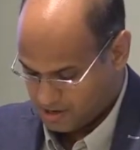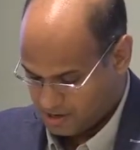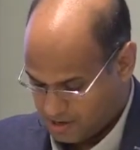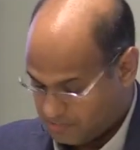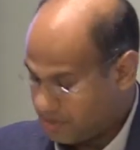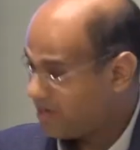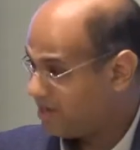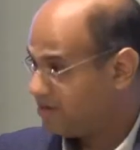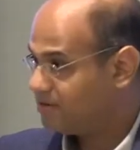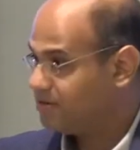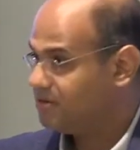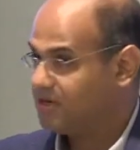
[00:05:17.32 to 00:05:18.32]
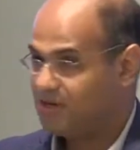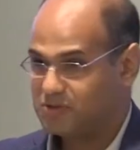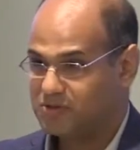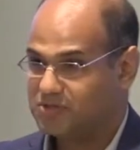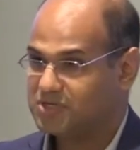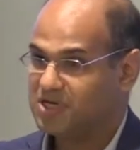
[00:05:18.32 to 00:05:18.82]
And I
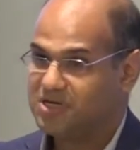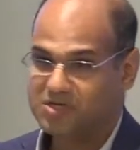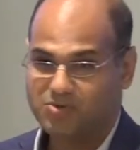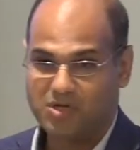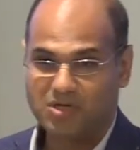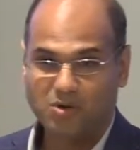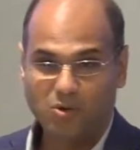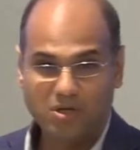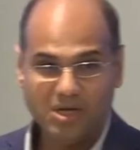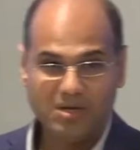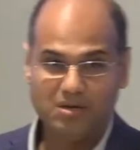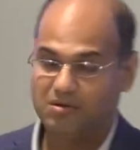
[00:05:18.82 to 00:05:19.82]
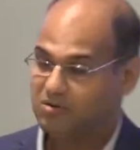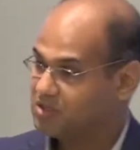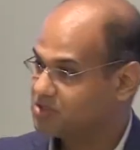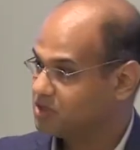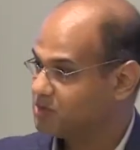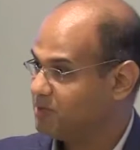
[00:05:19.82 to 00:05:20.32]
was going to say he's written the only
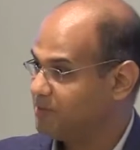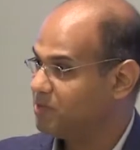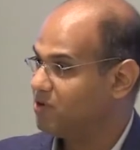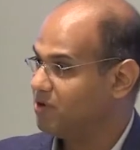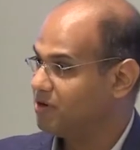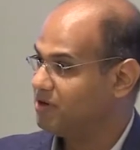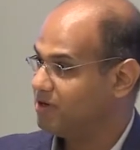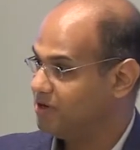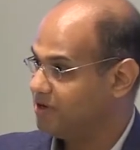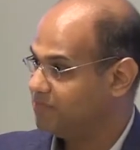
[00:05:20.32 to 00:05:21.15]
research paper on